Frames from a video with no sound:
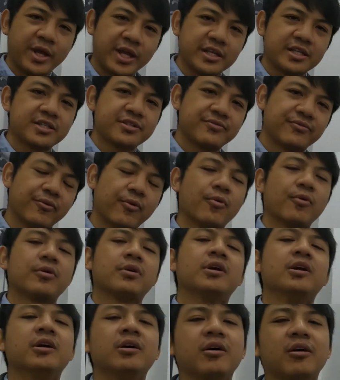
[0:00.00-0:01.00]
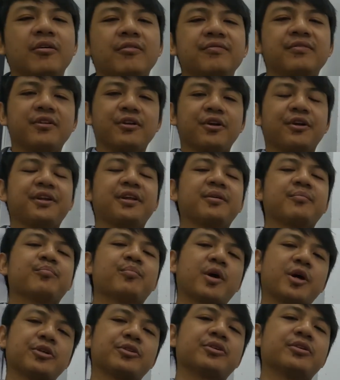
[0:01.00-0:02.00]
page 4 of learning
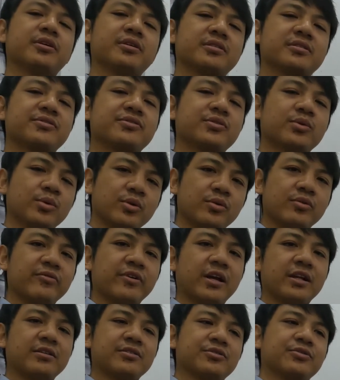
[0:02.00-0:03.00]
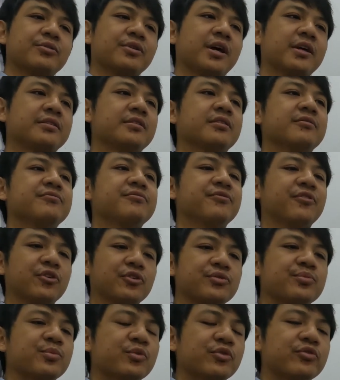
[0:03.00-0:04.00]
Bartok Solo Violin Sonata
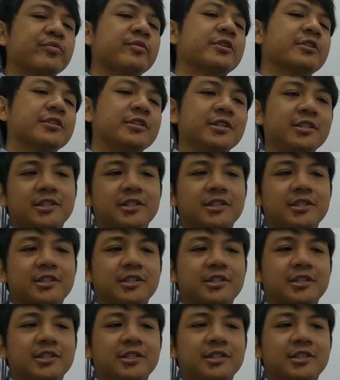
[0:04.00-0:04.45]
first movement.